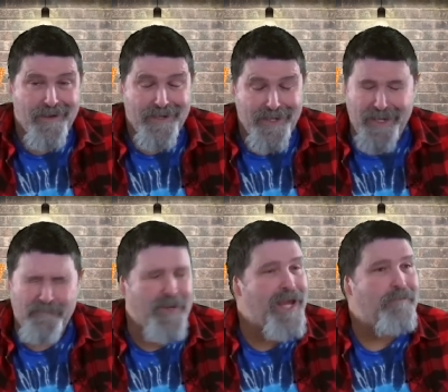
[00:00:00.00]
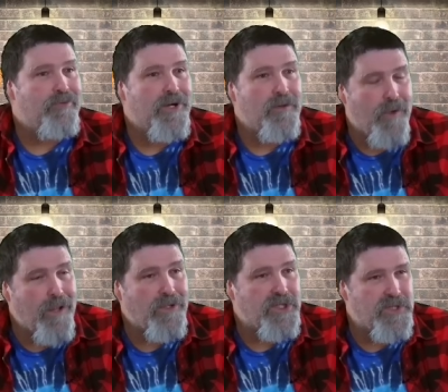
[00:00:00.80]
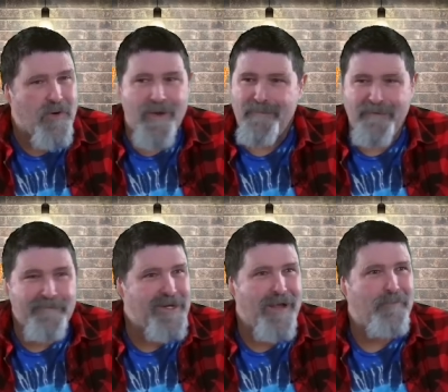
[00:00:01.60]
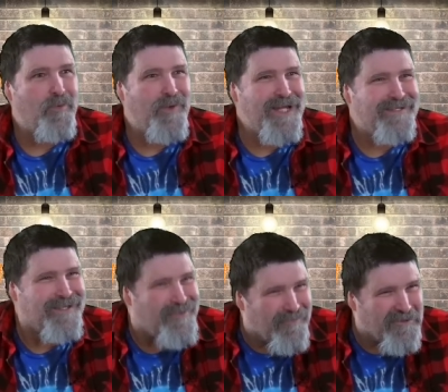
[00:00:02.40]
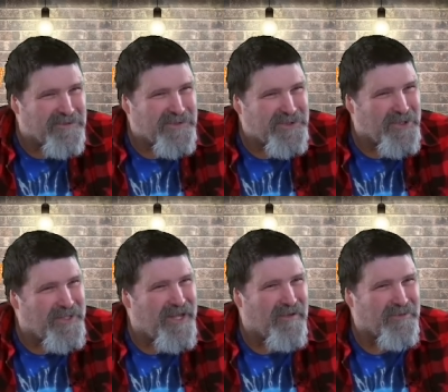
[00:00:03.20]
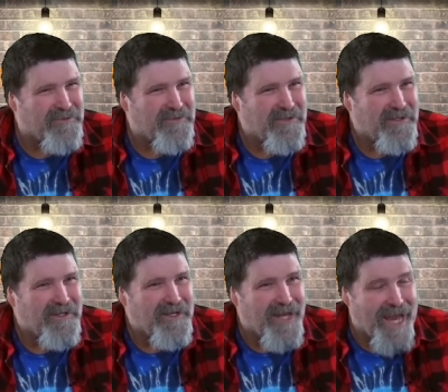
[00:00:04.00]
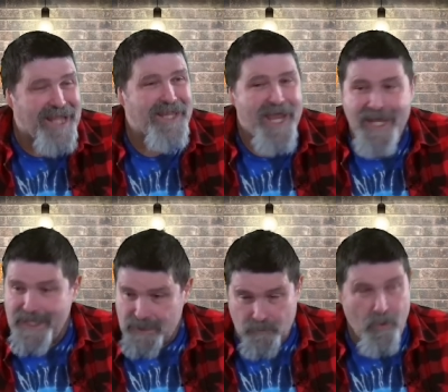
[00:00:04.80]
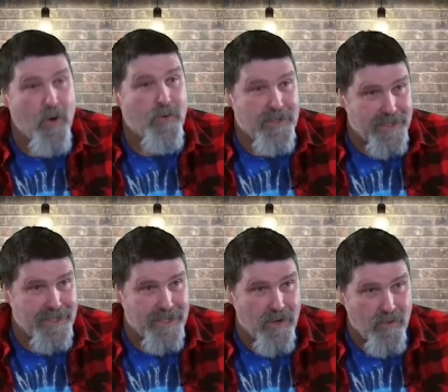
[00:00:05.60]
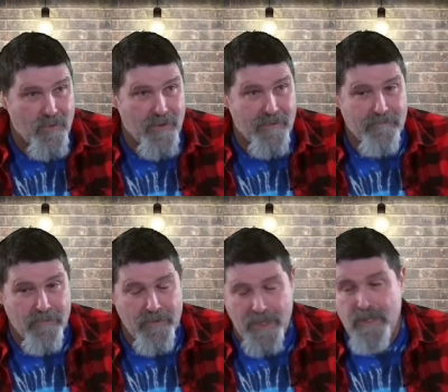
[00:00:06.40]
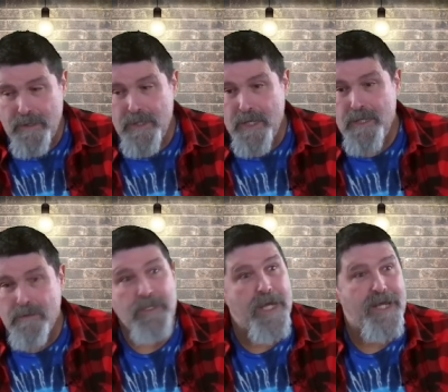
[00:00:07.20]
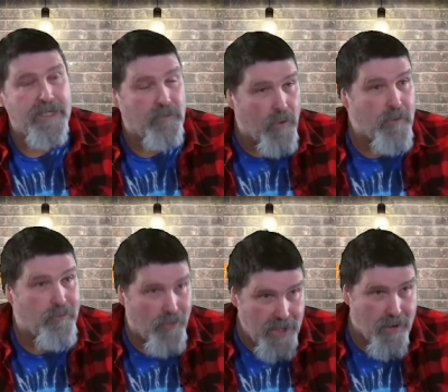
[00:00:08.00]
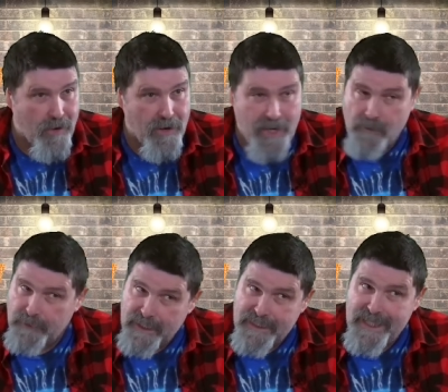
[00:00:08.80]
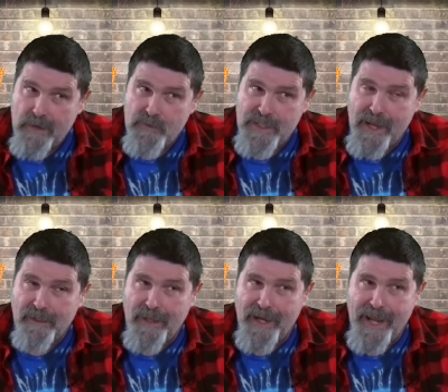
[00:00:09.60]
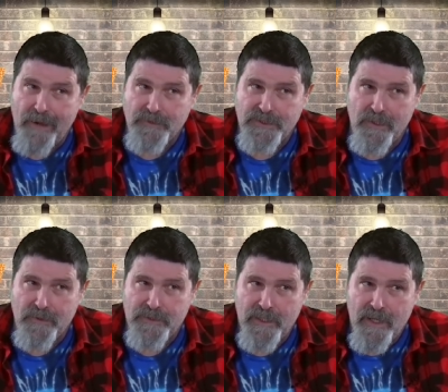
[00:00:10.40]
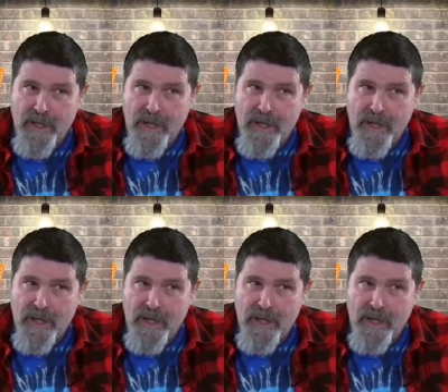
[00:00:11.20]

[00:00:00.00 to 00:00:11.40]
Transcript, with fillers: getting paid pretty well to show up every couple weeks to Universal Studios. Yeah. And then hit the road, you know, uh, you, you did hit the road pretty hard. I don't think Sting was on a lot of house shows. Right.